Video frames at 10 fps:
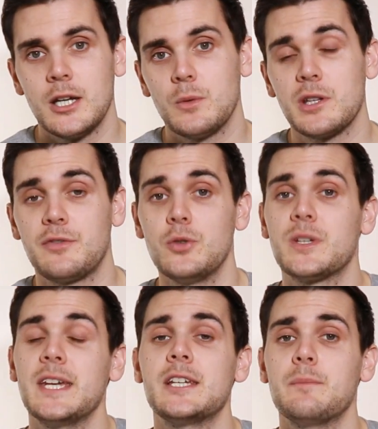with a few
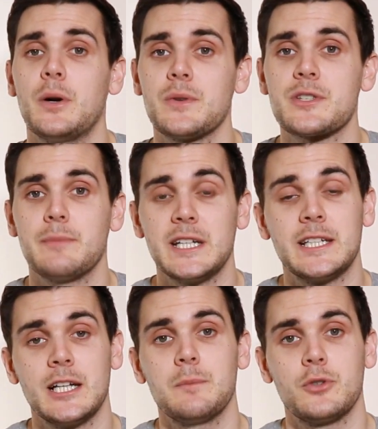key components
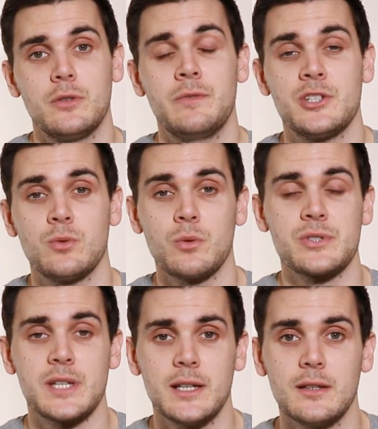making up good visual
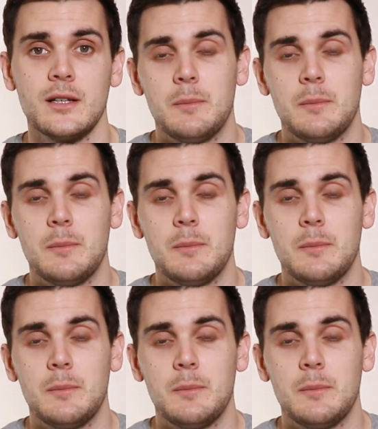skill,